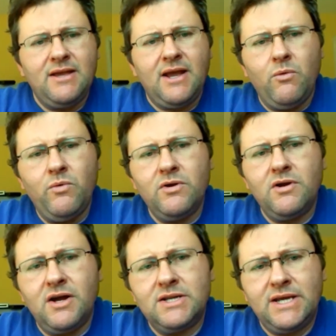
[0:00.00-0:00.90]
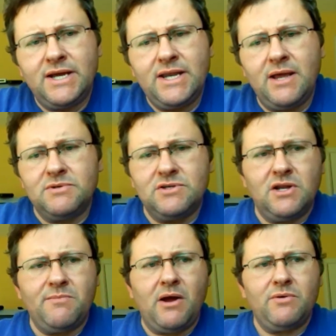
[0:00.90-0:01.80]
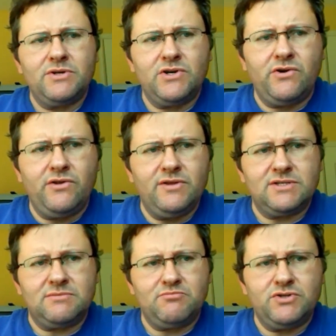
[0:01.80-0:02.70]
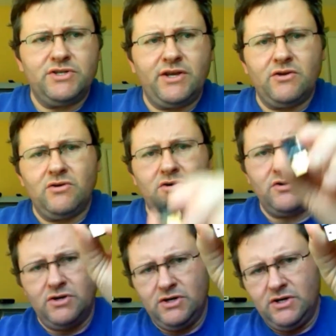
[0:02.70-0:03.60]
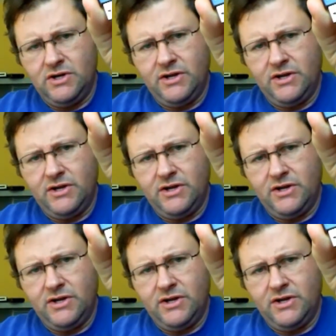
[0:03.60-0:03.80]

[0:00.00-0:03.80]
I think I will contact Amazon about returning this particular